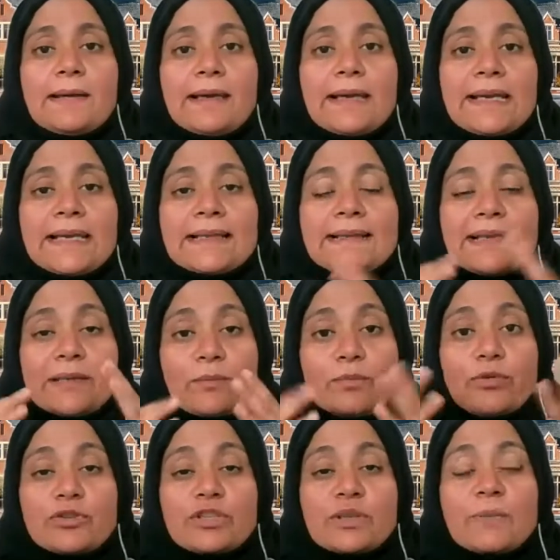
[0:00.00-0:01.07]
and that
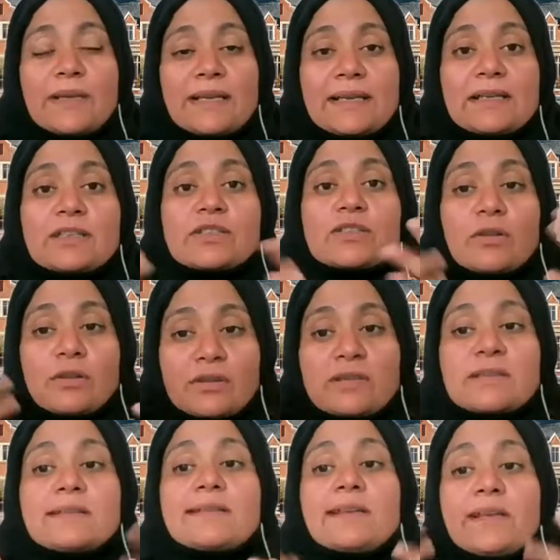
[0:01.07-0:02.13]
project plan is
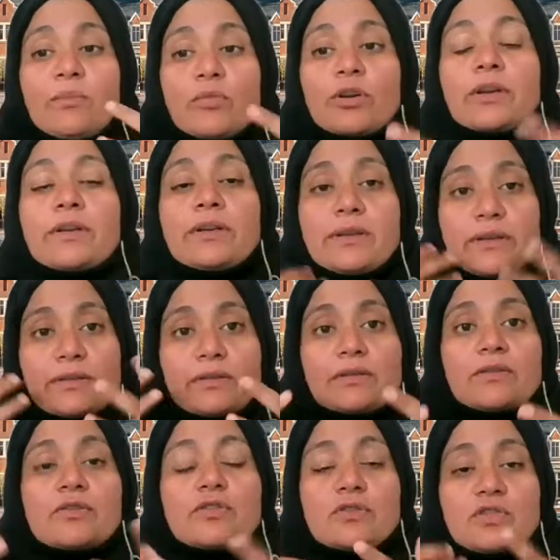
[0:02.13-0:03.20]
constantly monitored
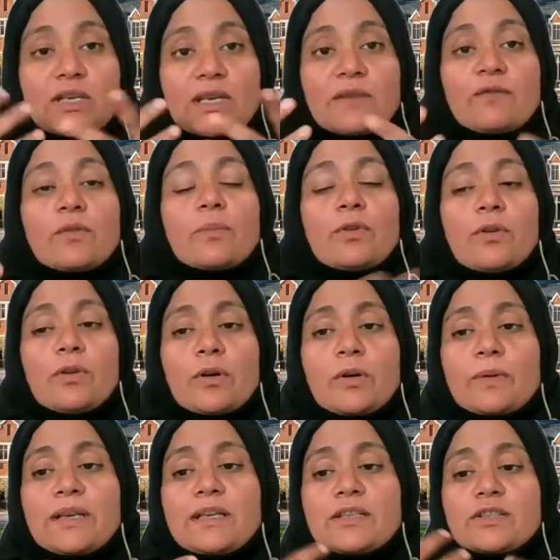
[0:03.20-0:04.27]
to check for
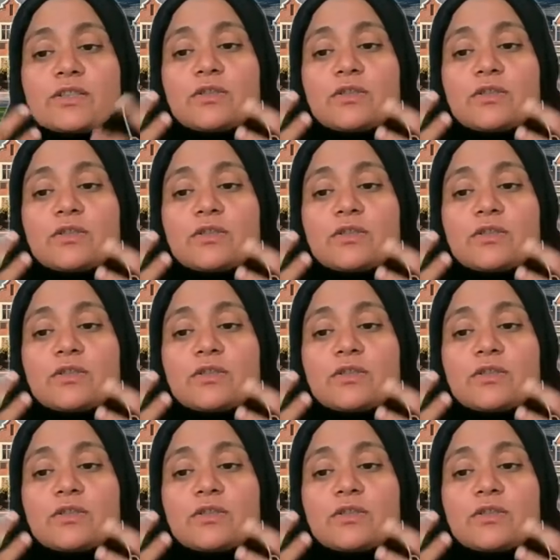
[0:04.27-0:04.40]
progress,